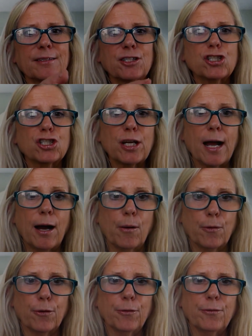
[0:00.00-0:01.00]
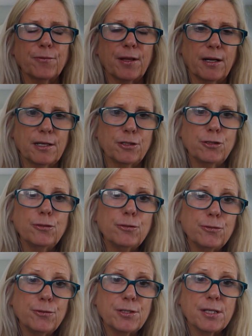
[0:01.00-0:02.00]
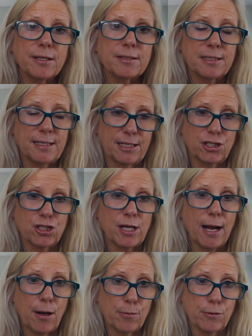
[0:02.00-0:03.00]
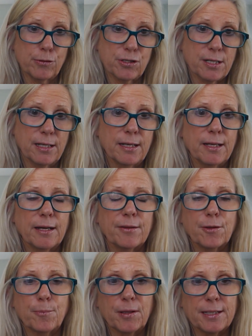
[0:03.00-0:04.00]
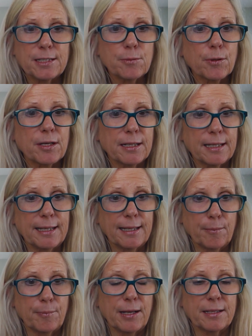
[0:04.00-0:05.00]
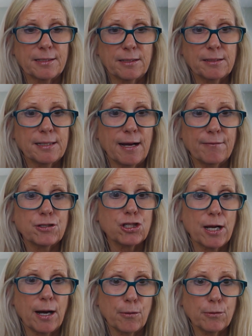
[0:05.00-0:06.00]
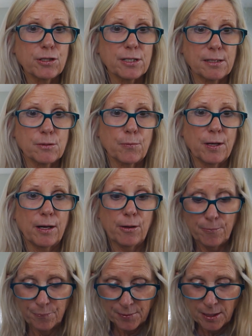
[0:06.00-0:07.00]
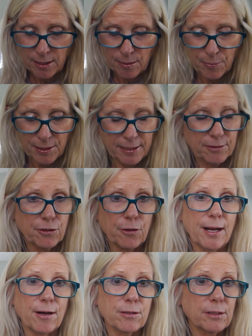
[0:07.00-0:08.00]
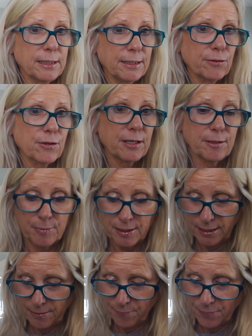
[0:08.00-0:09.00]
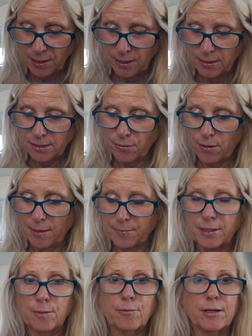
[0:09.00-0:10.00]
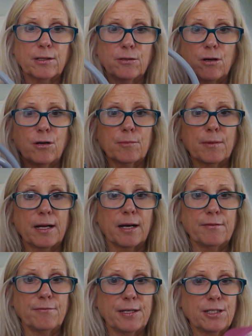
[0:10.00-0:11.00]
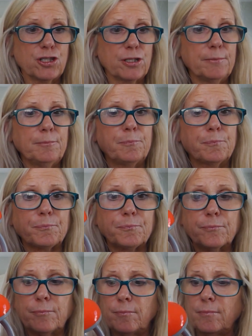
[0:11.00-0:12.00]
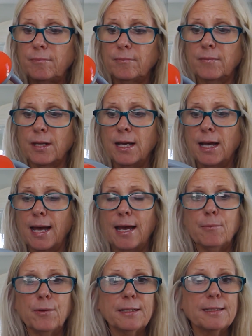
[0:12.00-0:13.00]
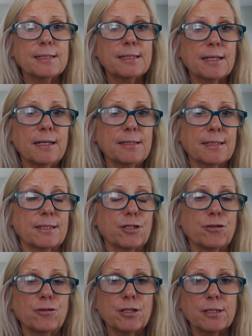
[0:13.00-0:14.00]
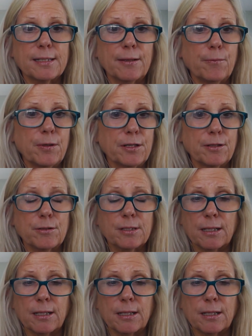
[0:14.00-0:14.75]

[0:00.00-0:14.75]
shower that I use to take showers. The place we're going to camp at does have showers as well, but I don't know how clean they're going to be. So I'm going to bring along my Ivation. And what this does is you just get one of those